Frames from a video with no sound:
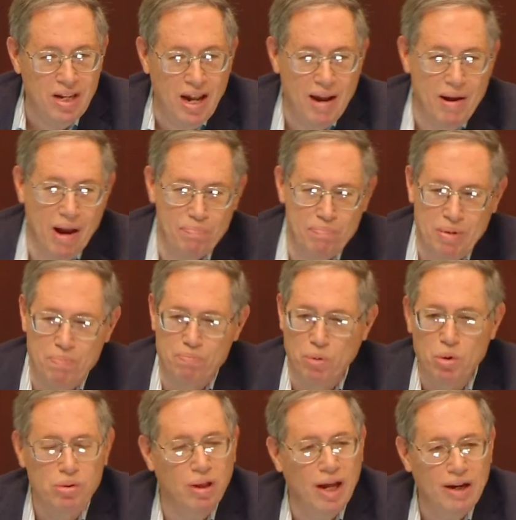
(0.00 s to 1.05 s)
and they may not be
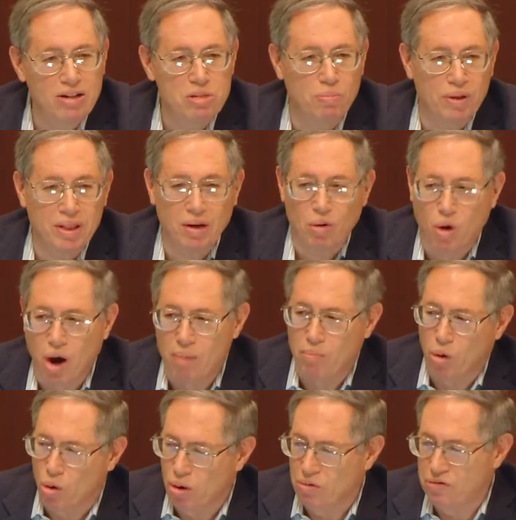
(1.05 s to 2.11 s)
bootleggers, but there are
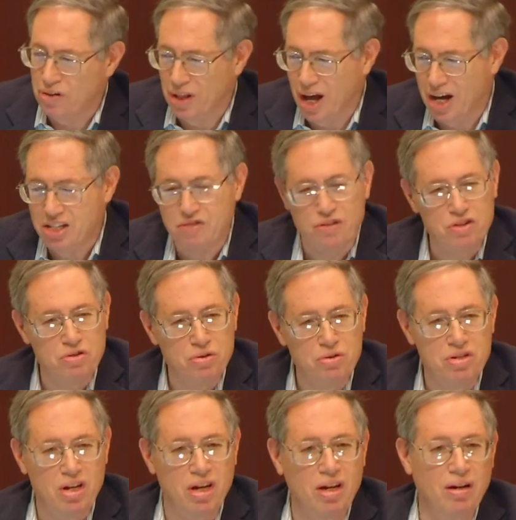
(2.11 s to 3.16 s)
moral philosophers who
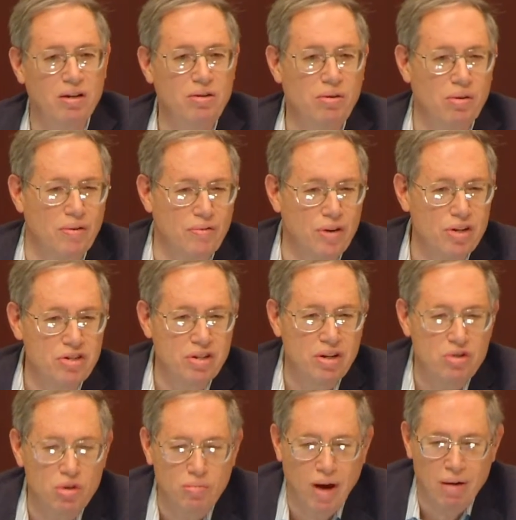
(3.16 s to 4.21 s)
are sitting in
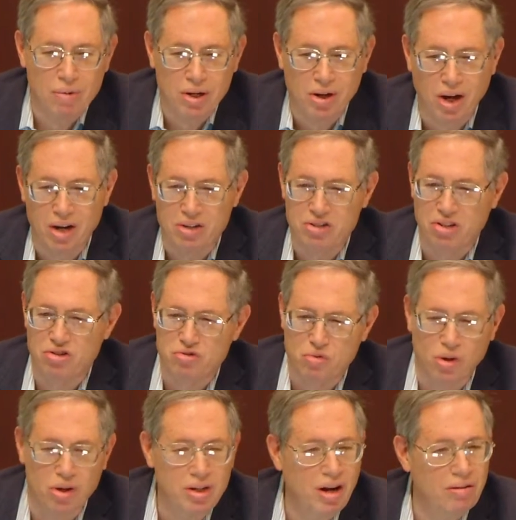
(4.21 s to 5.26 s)
universities whom I regard as
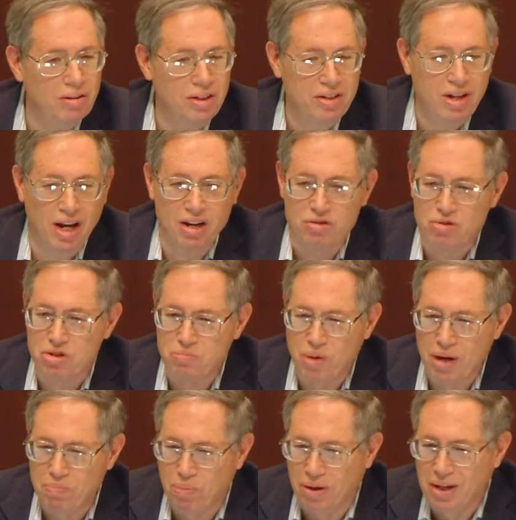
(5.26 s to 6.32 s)
extraordinarily dangerous
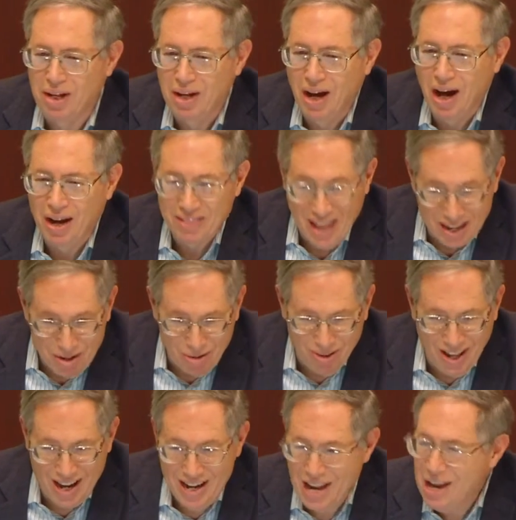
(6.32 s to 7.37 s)
people. Uh, thank you,
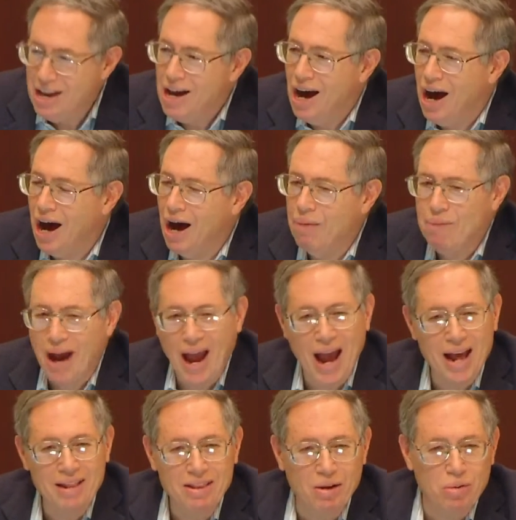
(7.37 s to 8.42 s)
Laney. Um,
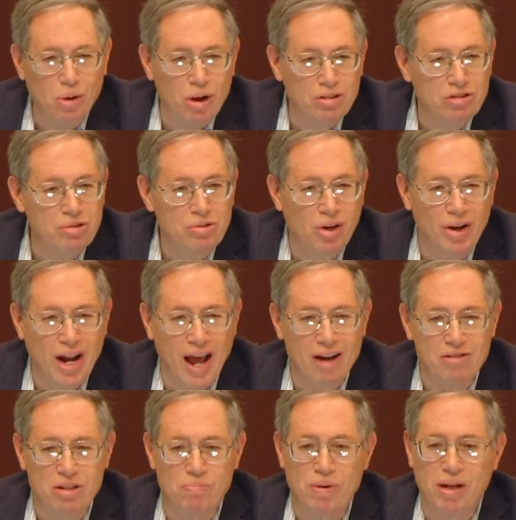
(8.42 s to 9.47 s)
and there also turn
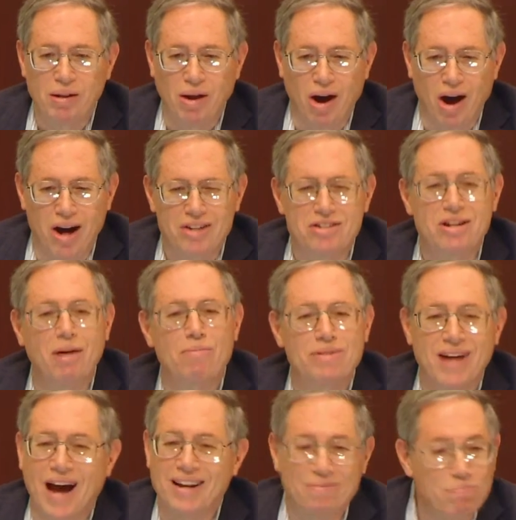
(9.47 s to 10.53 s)
out to be large
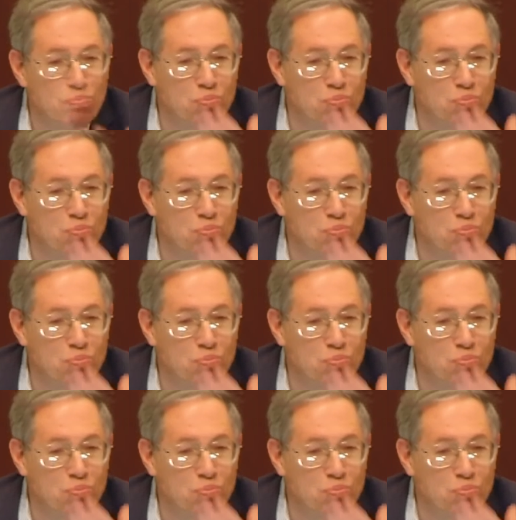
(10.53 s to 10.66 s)
numbers. I,